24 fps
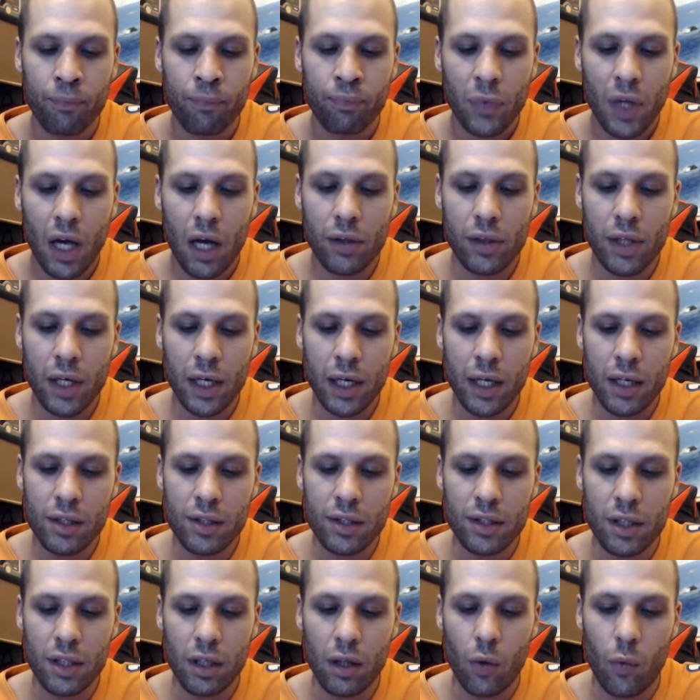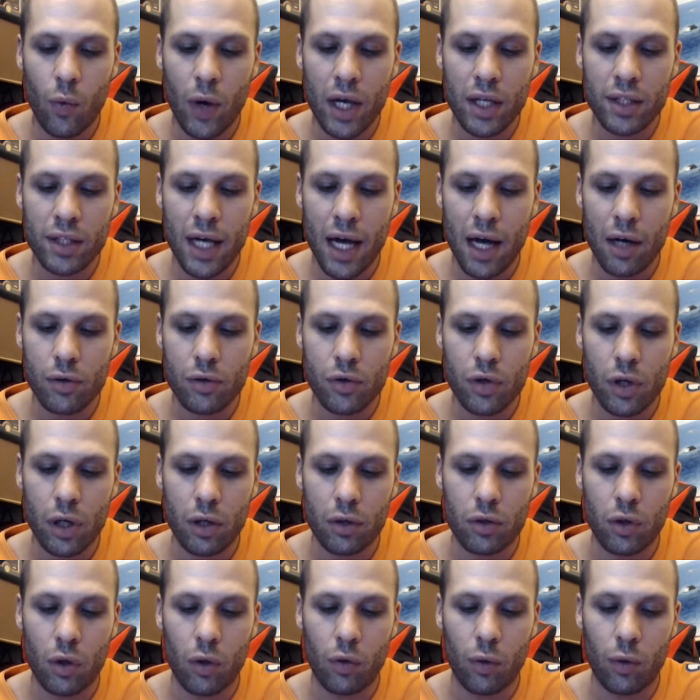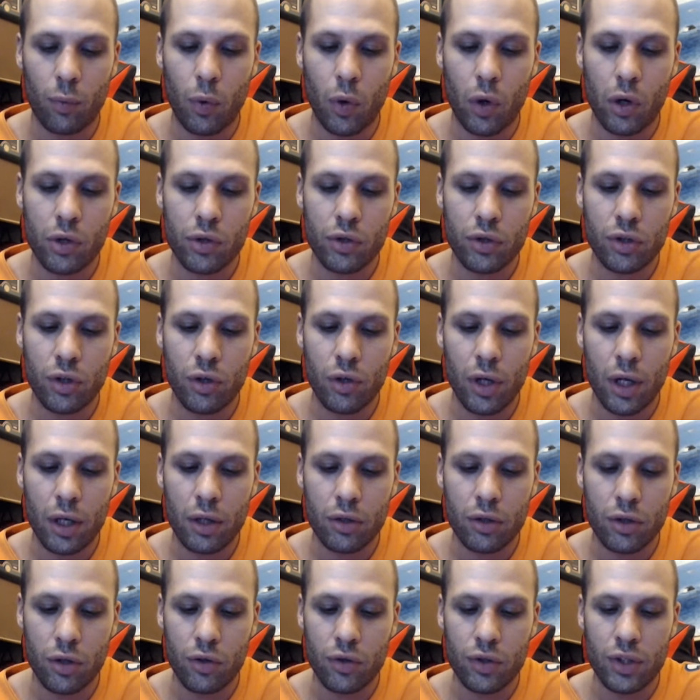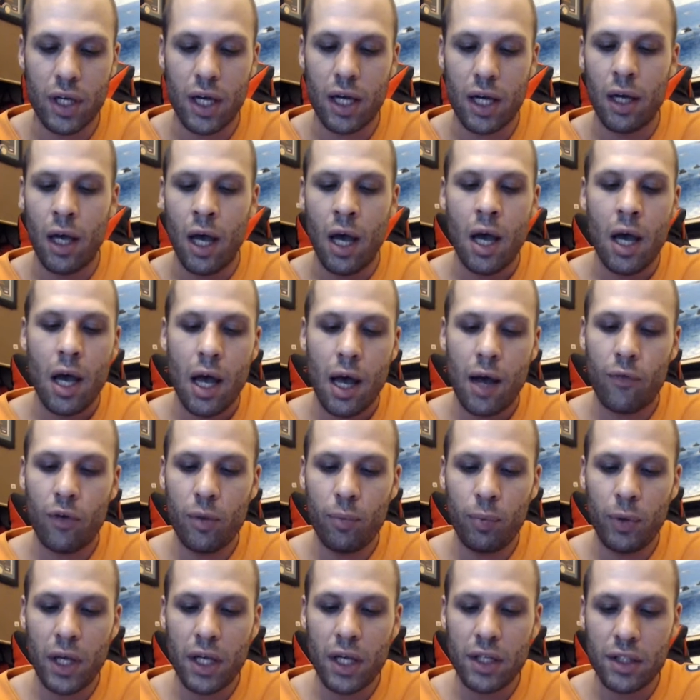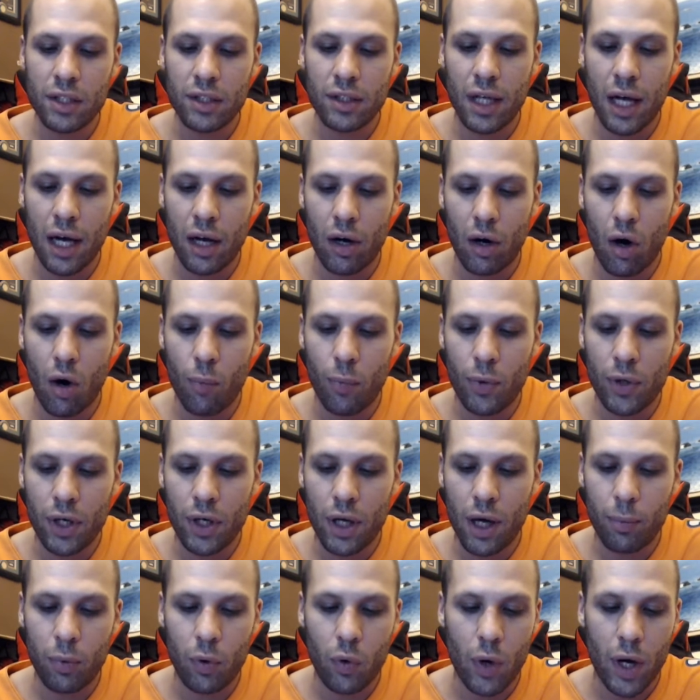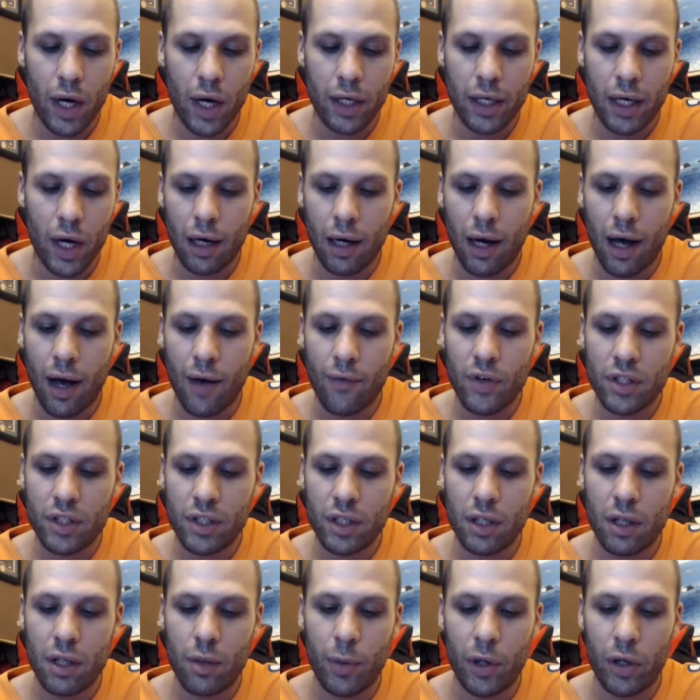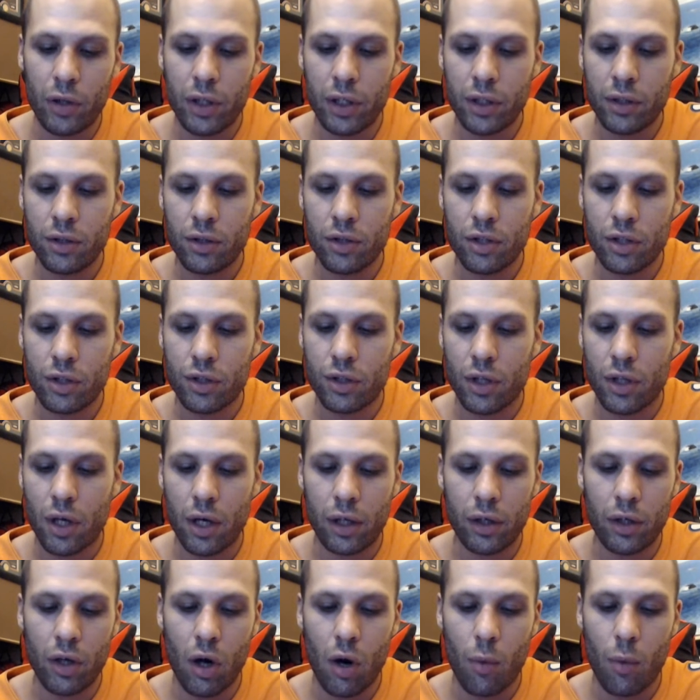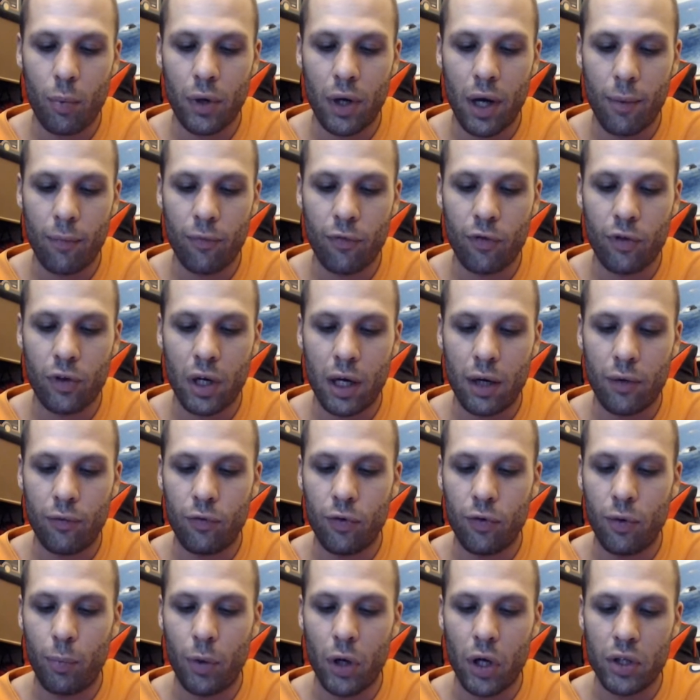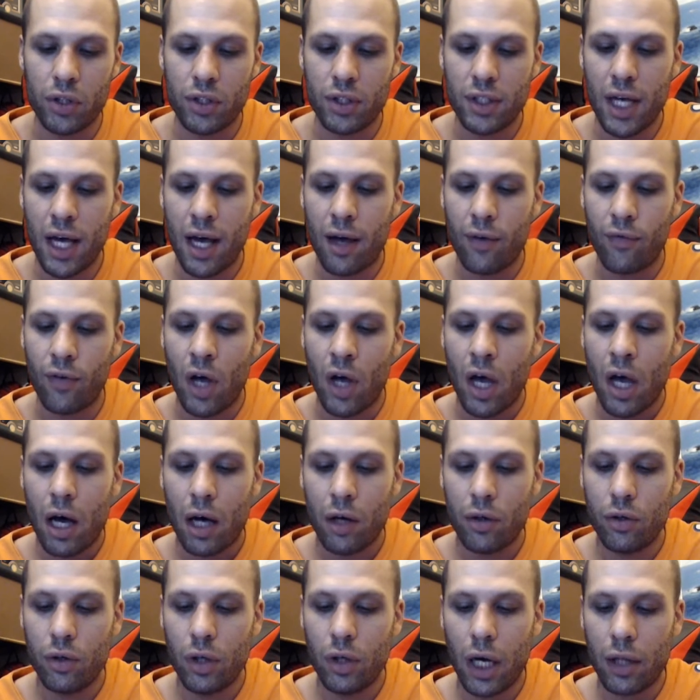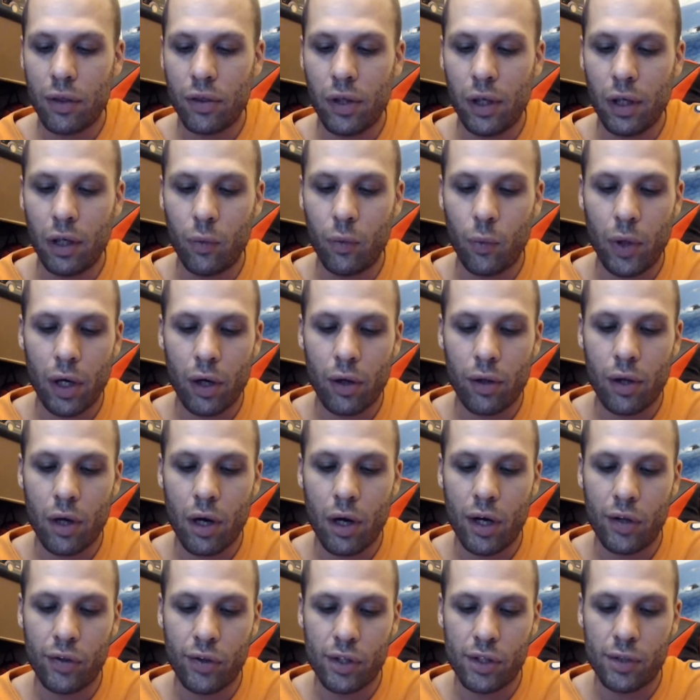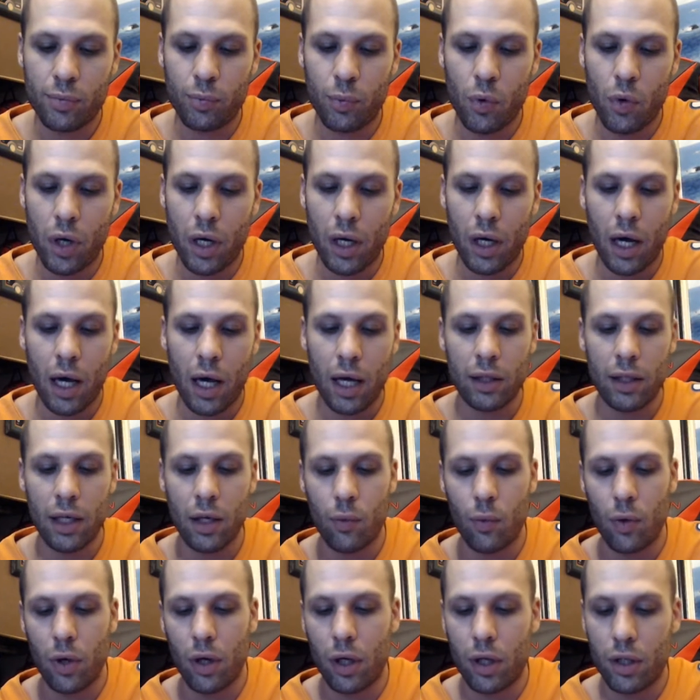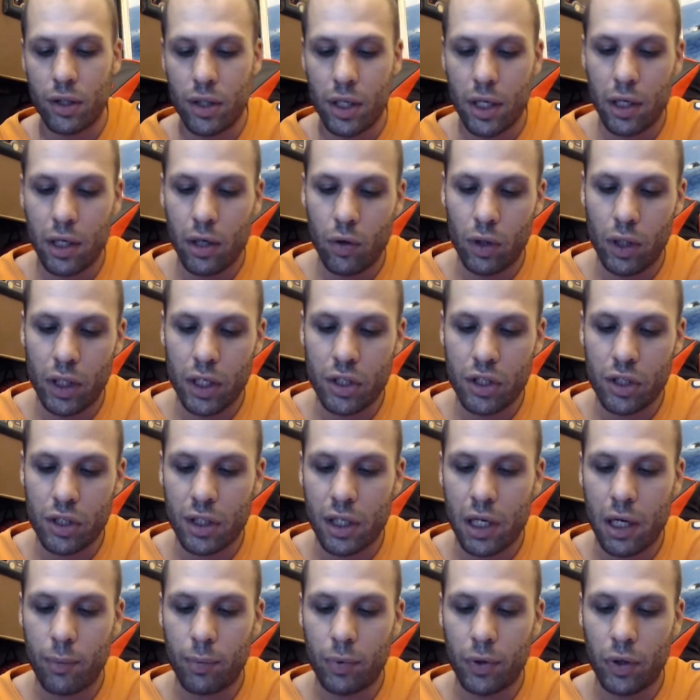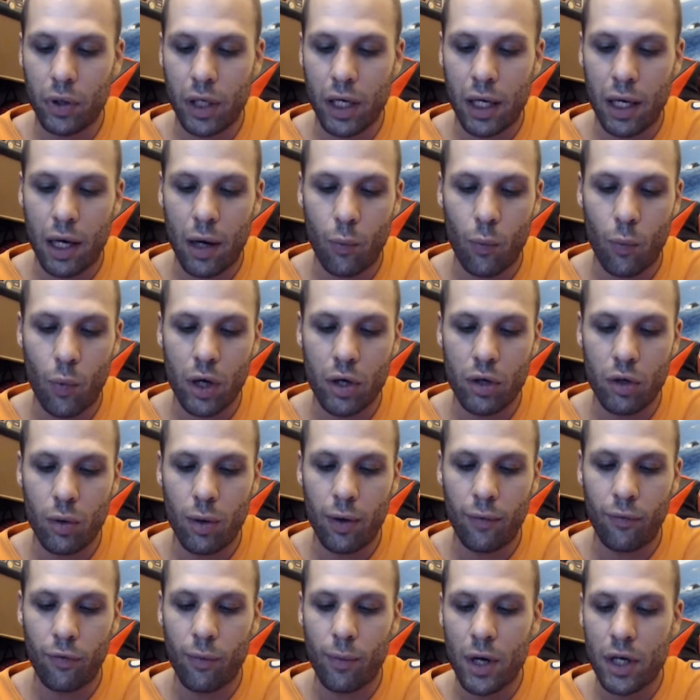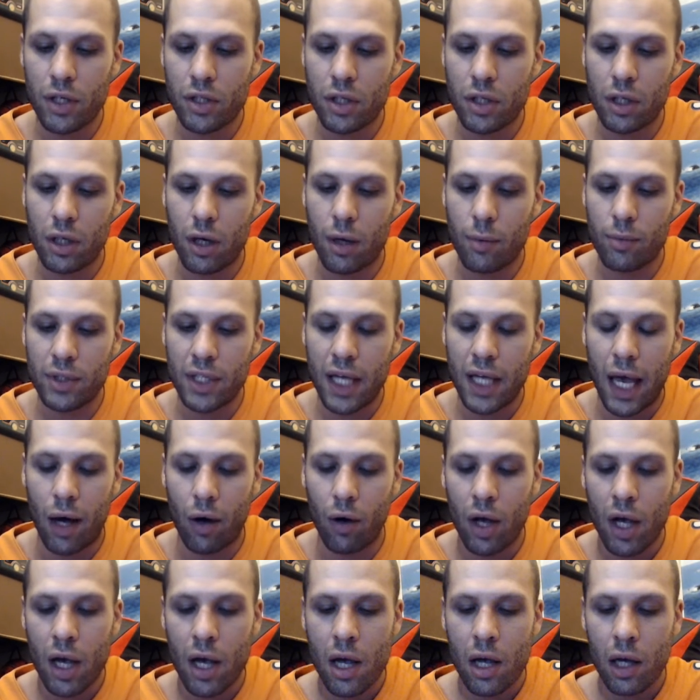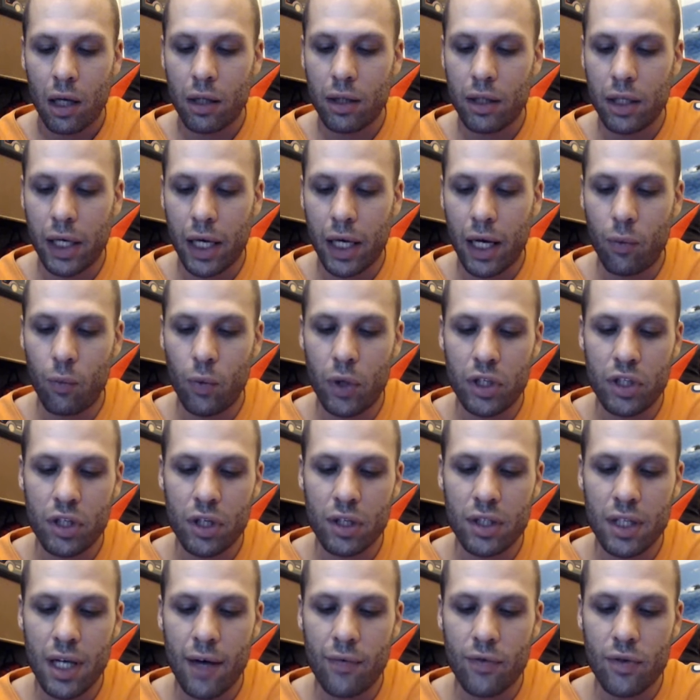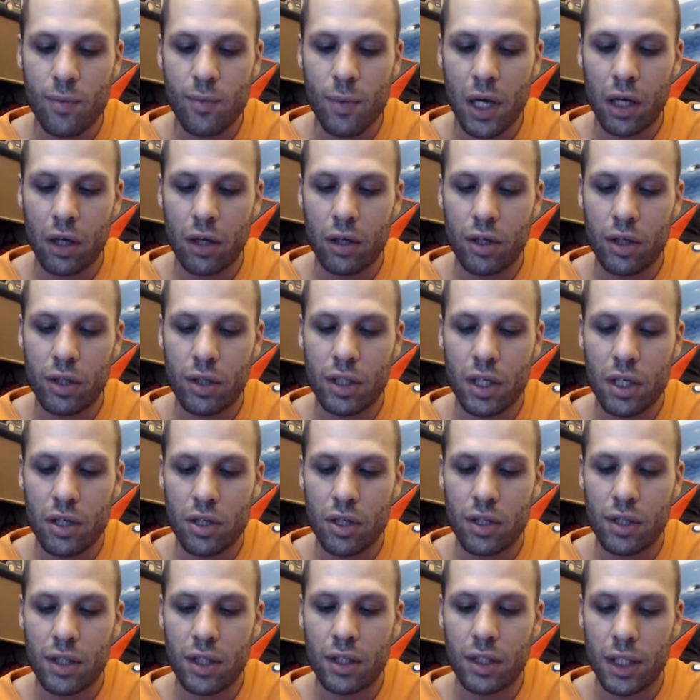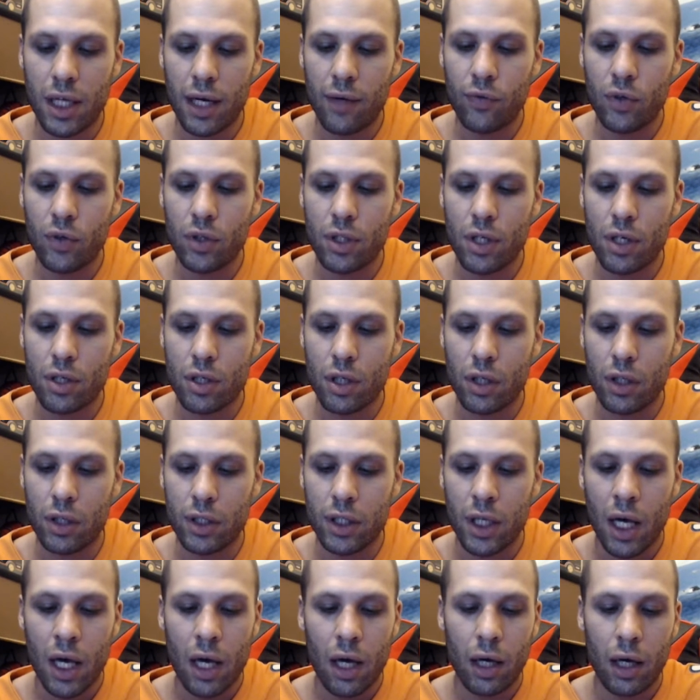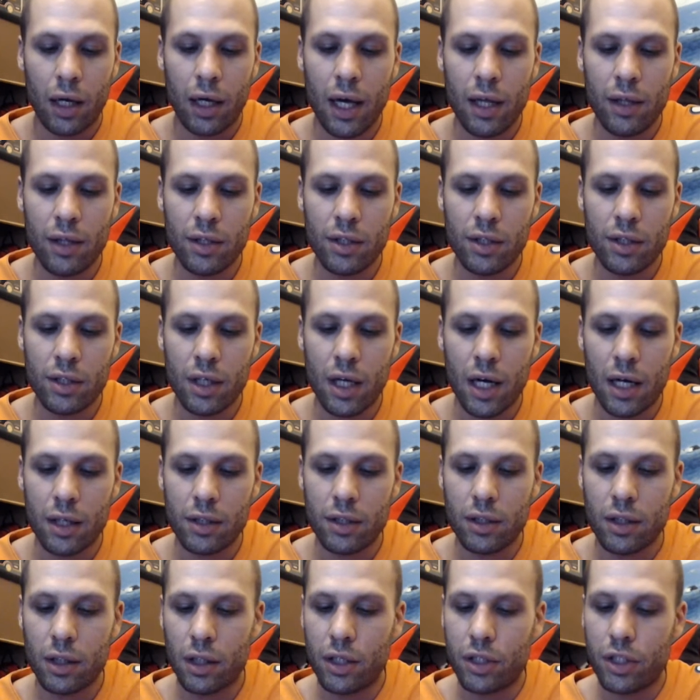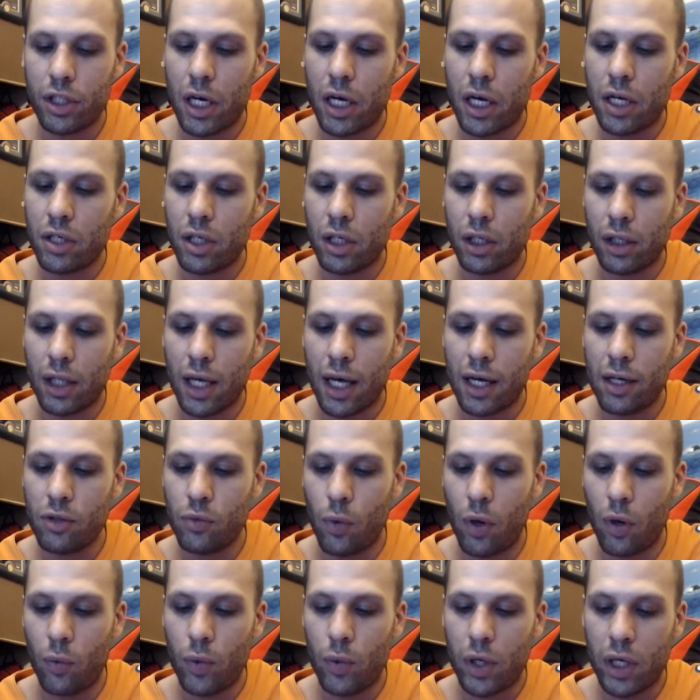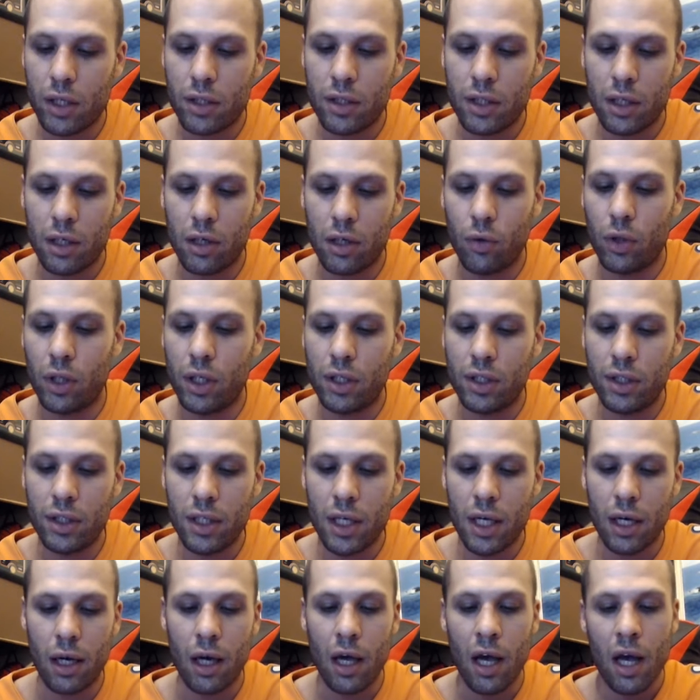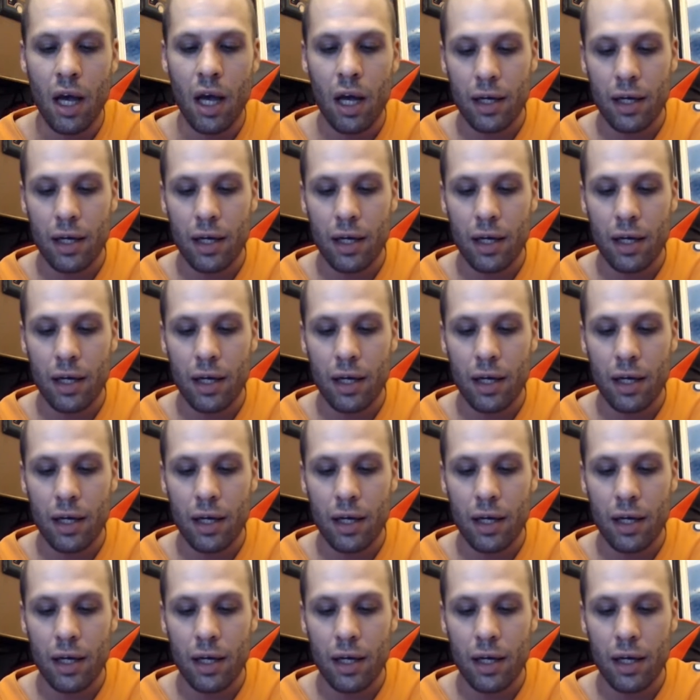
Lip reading: I think it is still a ways out, Treader told reporters Tuesday. Every place is not opened up quite yet. Obviously, the buildings are just starting to open up for non-football staff. I do not think we are there at this point. I think we continually just keep looking at what new information comes out. In the end, we just have to make good decisions and safe decisions. Again, this is constantly changing. That is what we continually see.